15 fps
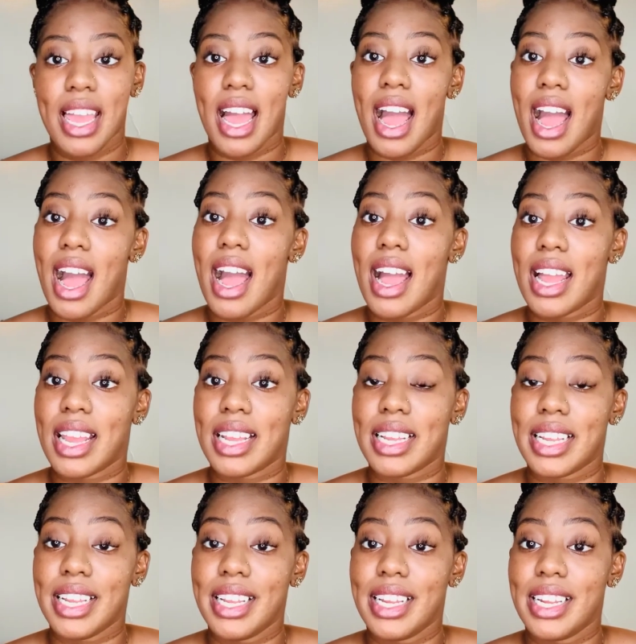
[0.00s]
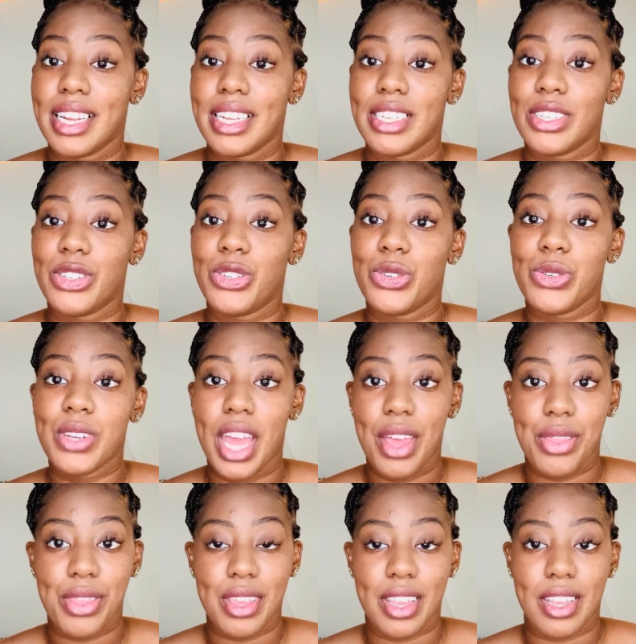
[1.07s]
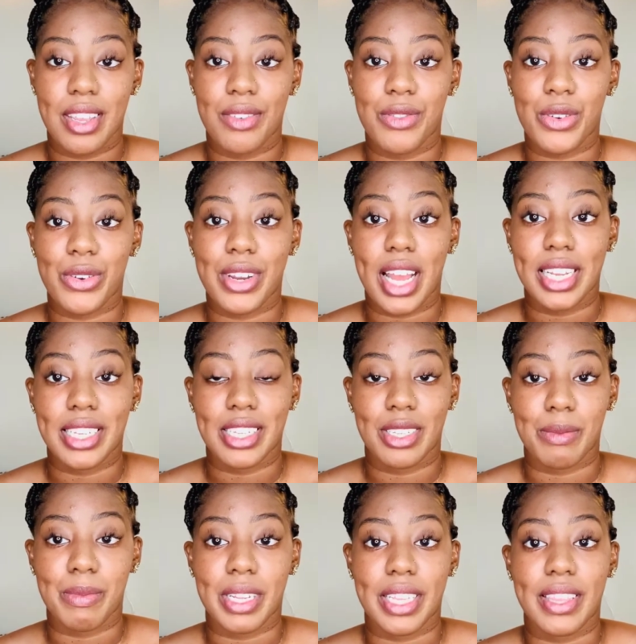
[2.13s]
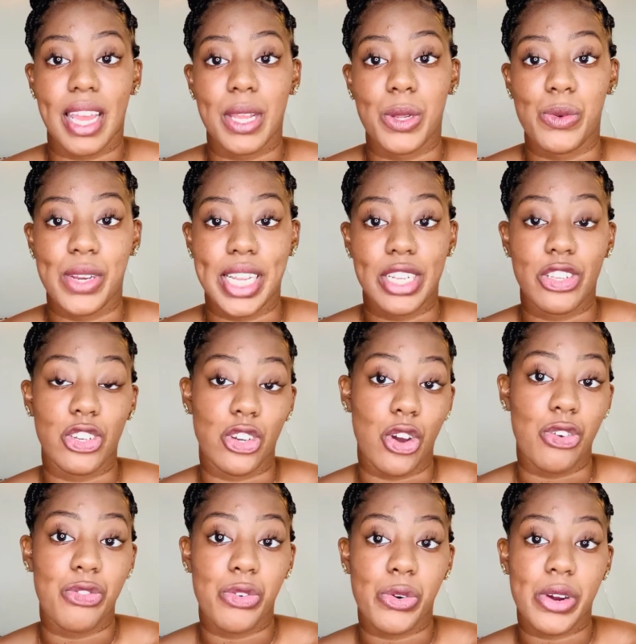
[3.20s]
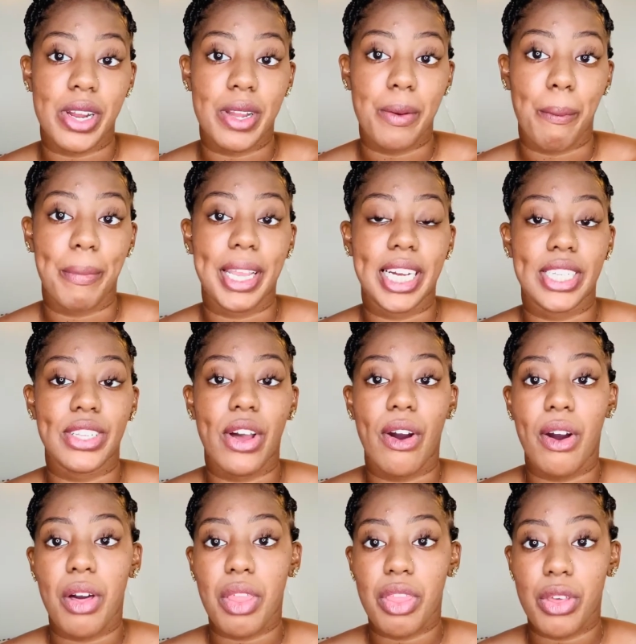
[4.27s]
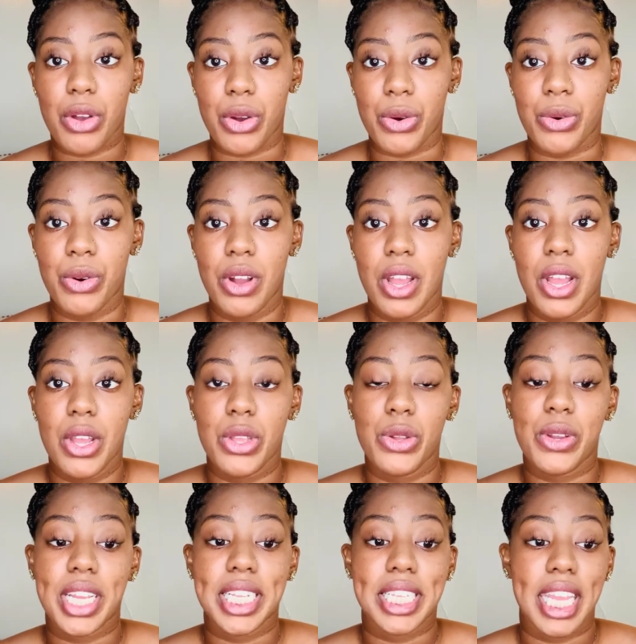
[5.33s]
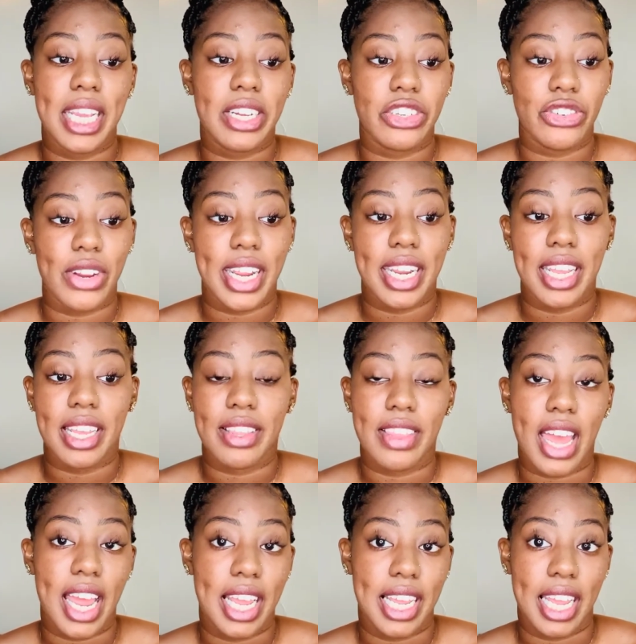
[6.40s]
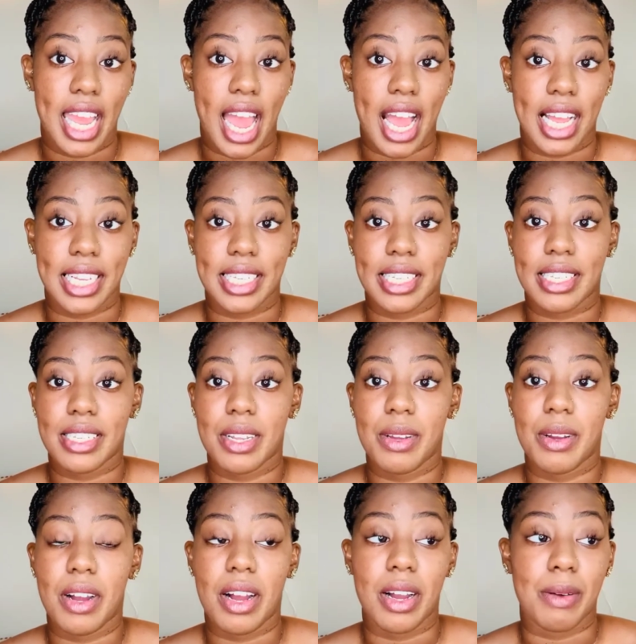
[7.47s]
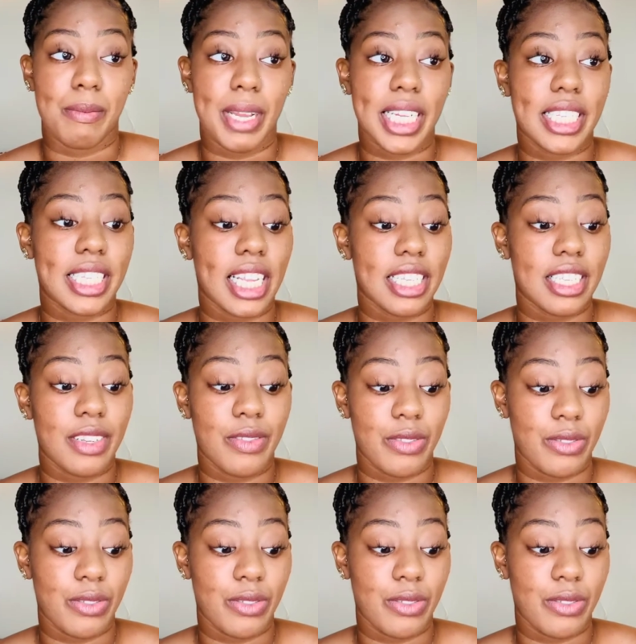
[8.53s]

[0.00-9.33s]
I do not think if you're not disciplined that you need to go for it, because although you can take a training that has excessive